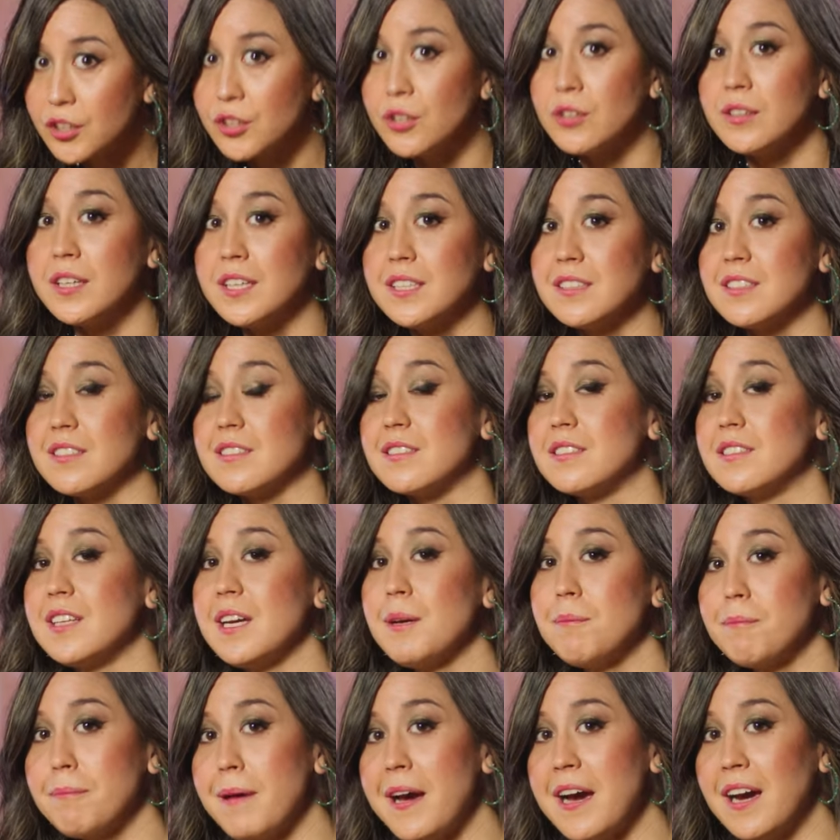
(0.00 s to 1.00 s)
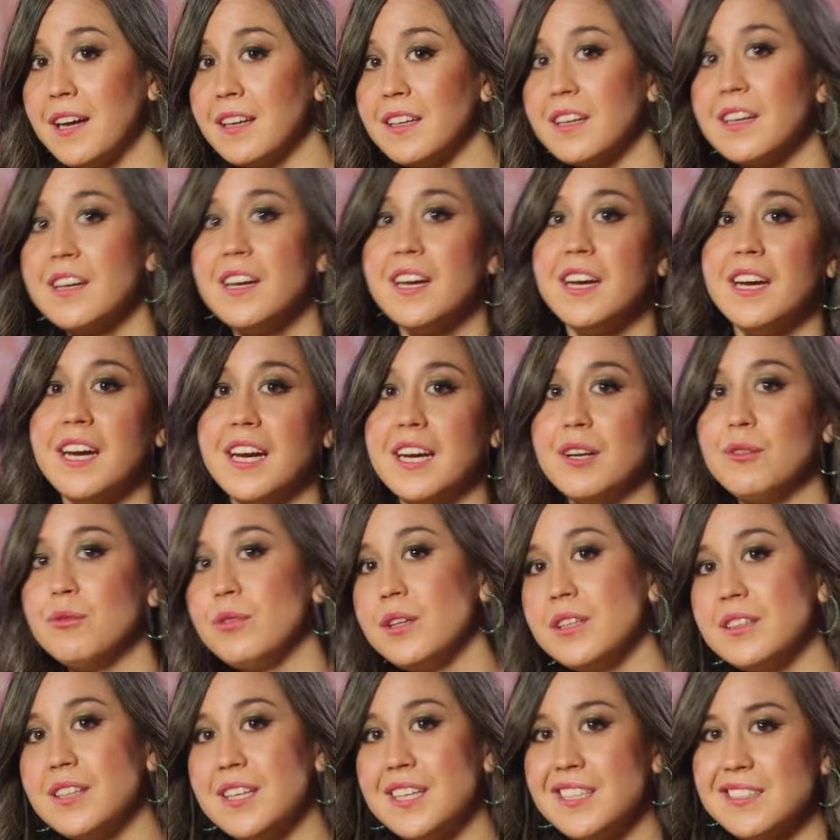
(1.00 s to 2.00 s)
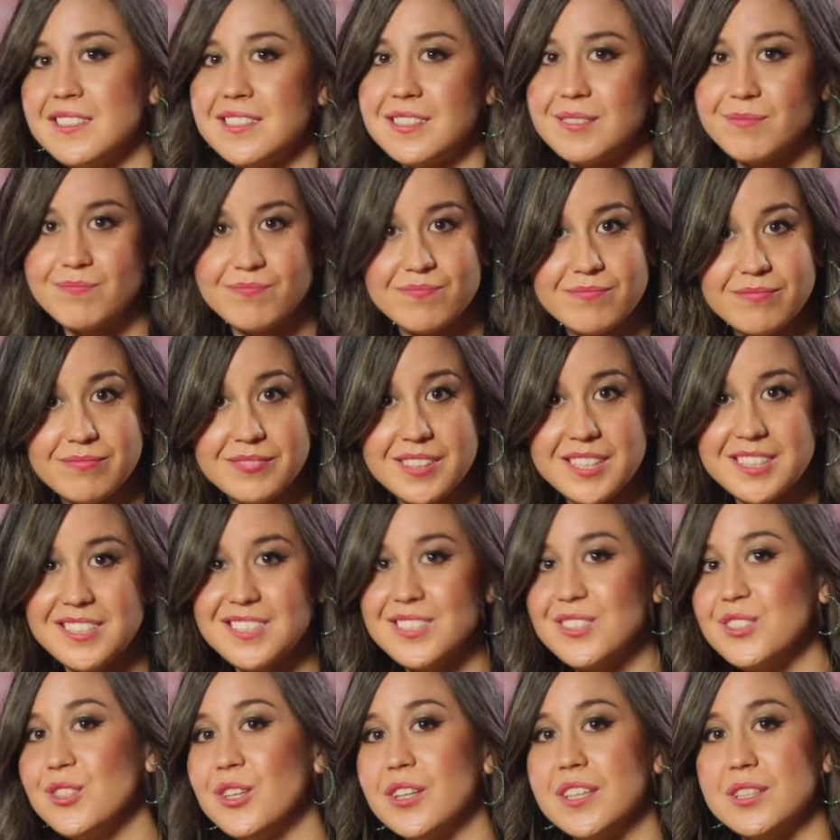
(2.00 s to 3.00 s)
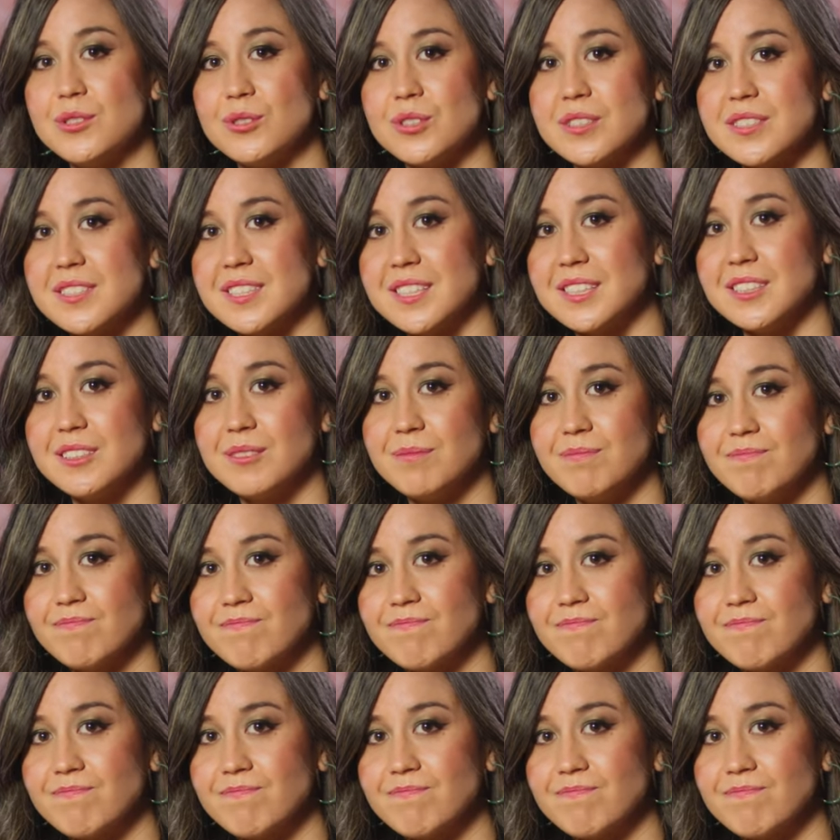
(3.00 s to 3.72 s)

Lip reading: You need to step back and realize they're just not interested.